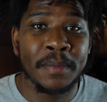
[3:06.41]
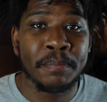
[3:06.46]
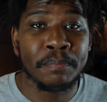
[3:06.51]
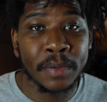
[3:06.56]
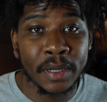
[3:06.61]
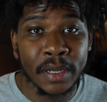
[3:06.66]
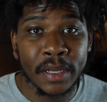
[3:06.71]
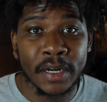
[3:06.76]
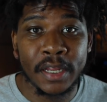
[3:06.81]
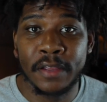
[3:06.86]

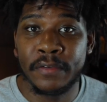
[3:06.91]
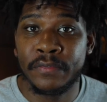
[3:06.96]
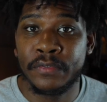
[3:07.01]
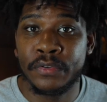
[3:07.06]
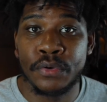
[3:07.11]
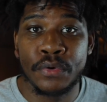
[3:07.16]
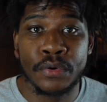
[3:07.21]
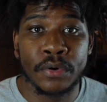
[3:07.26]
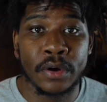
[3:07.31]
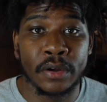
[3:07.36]
but if
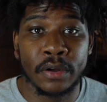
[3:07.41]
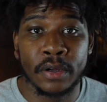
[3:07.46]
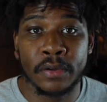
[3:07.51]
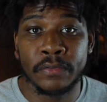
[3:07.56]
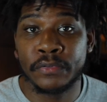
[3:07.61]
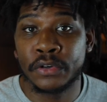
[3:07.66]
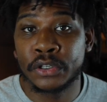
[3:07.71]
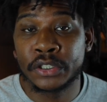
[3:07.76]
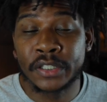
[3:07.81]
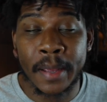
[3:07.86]
you're a
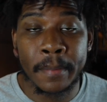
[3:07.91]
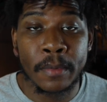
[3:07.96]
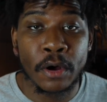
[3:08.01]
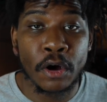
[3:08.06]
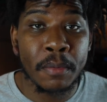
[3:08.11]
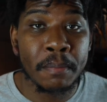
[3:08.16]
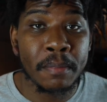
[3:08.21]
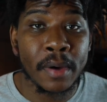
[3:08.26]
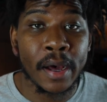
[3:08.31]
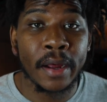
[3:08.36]
first time
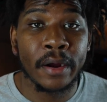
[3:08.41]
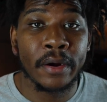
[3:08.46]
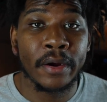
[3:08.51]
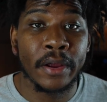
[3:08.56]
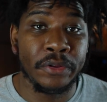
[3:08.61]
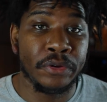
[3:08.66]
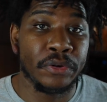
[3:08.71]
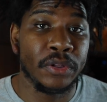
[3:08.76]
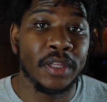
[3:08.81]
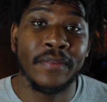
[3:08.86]
home buyer
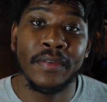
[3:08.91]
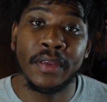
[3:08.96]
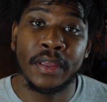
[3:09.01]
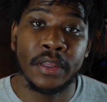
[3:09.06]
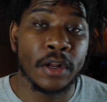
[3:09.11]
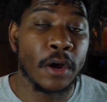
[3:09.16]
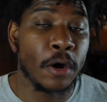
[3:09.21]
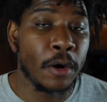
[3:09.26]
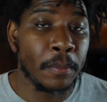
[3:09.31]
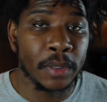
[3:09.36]
and you're living
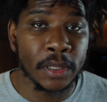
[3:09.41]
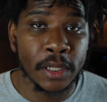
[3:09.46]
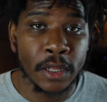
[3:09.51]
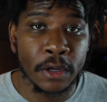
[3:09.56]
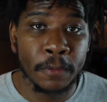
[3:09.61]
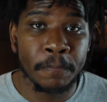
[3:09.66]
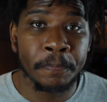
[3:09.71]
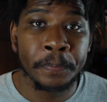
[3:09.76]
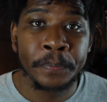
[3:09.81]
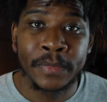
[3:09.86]
in the home
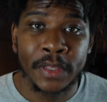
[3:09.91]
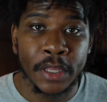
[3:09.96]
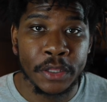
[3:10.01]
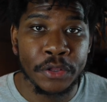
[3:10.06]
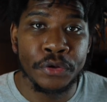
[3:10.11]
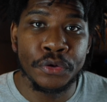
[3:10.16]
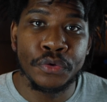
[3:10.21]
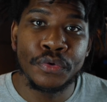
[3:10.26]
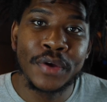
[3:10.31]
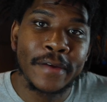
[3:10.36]
alone and
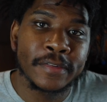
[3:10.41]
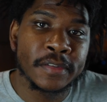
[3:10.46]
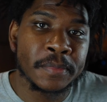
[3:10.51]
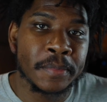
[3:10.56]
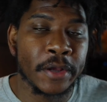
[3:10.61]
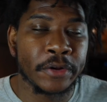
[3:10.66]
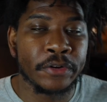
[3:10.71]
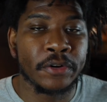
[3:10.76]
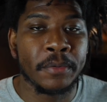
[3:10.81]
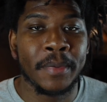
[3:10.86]
you do have some
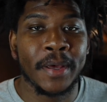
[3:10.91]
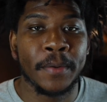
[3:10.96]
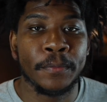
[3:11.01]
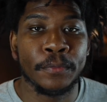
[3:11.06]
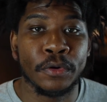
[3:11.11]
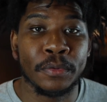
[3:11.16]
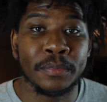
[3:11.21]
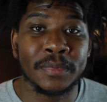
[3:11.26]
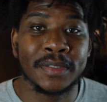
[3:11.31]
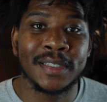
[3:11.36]
extra
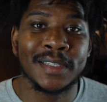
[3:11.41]
bedrooms,